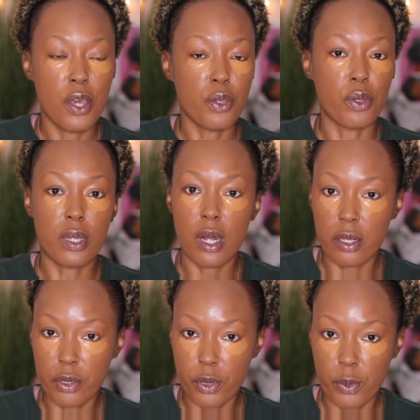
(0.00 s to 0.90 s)
your
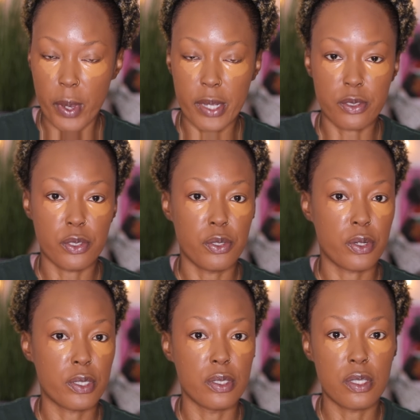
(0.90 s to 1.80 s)
color corrector, your
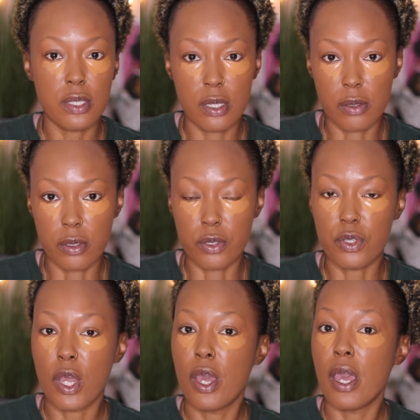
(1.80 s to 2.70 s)
concealers,